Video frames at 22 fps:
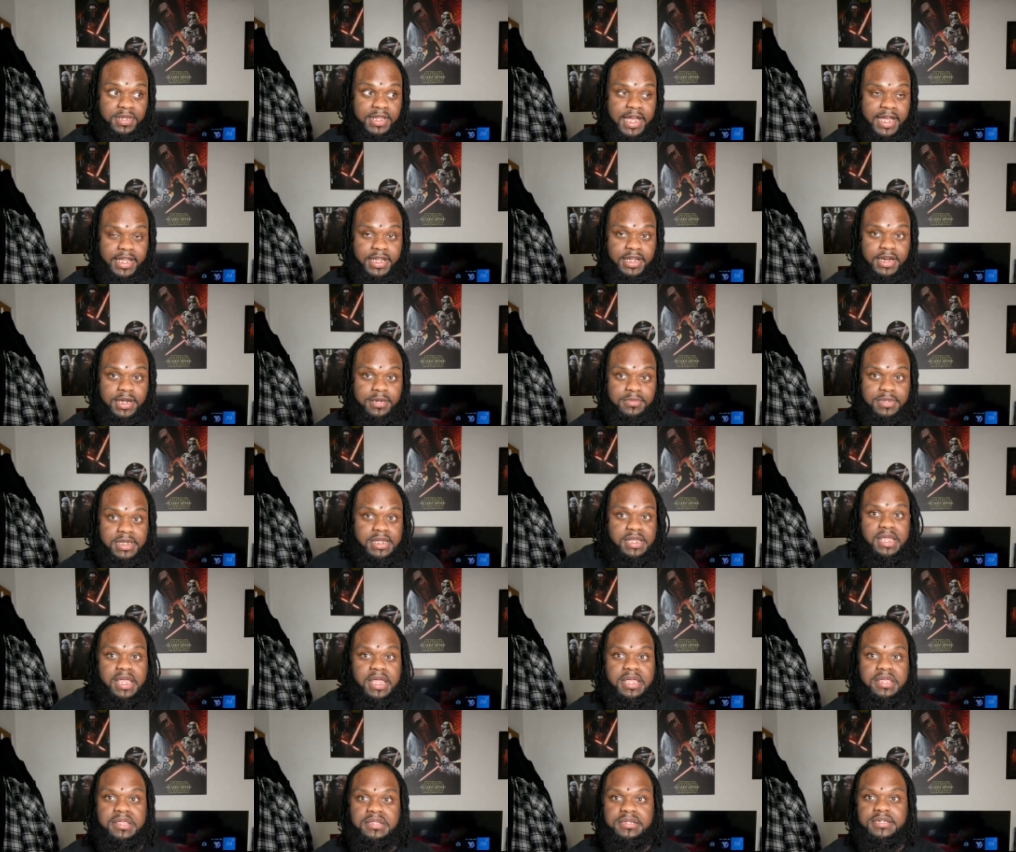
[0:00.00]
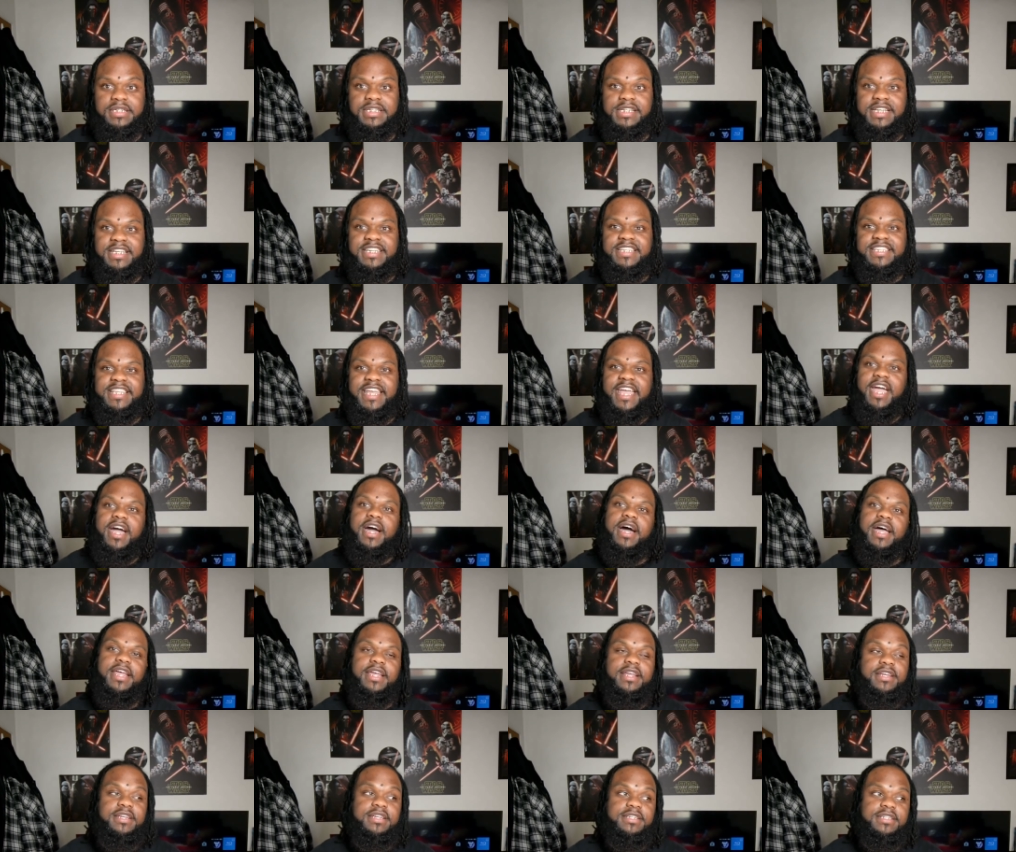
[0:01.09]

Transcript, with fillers: like it. I'm like, eh, yeah, they alright,